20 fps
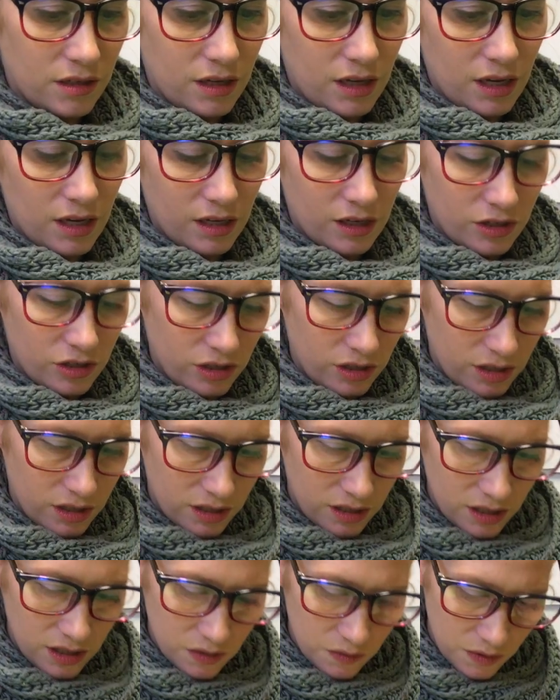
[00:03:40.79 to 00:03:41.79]
Actually, is
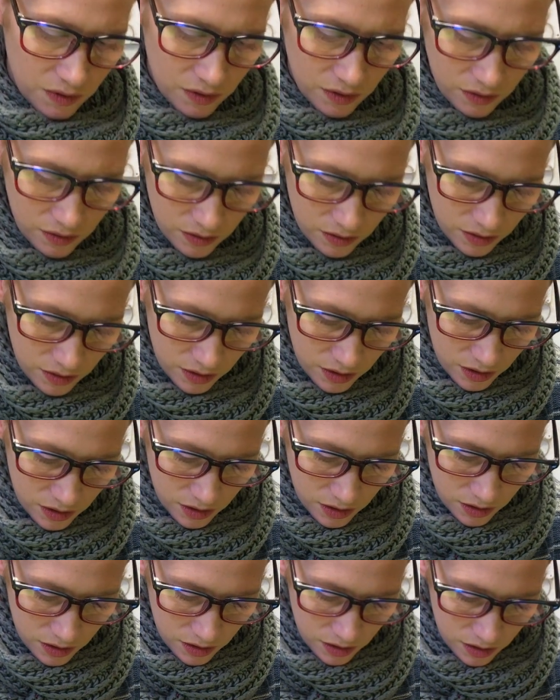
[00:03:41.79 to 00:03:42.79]
this one?
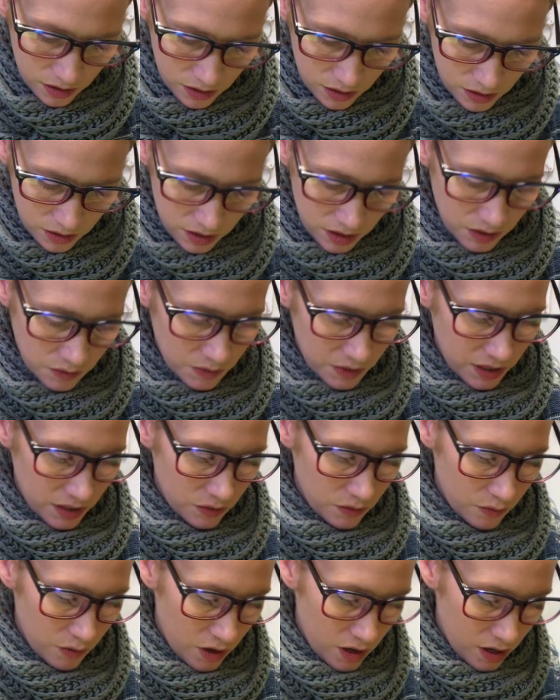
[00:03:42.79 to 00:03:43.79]
This one
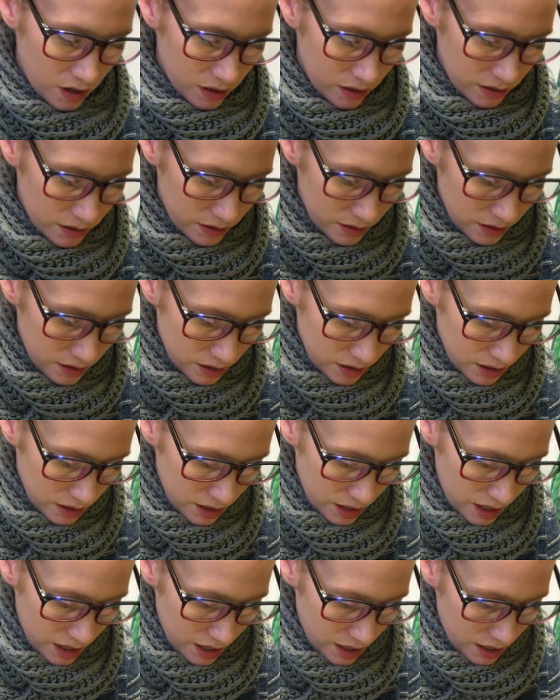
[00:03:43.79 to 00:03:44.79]
is wrong. Look at
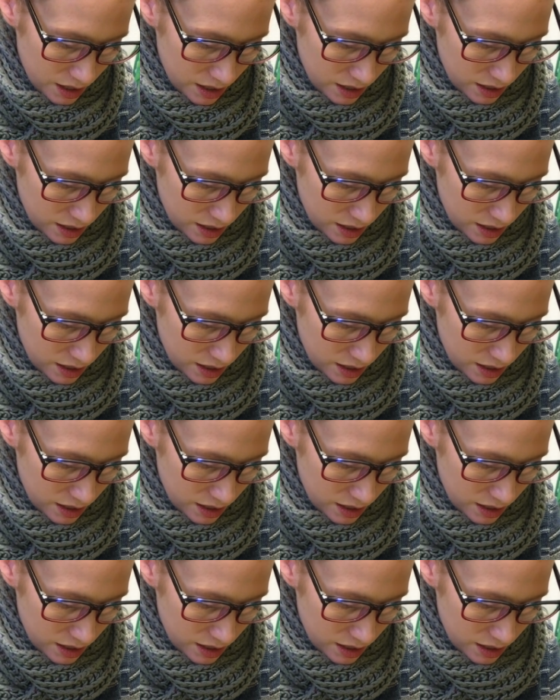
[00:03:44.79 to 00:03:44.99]
that.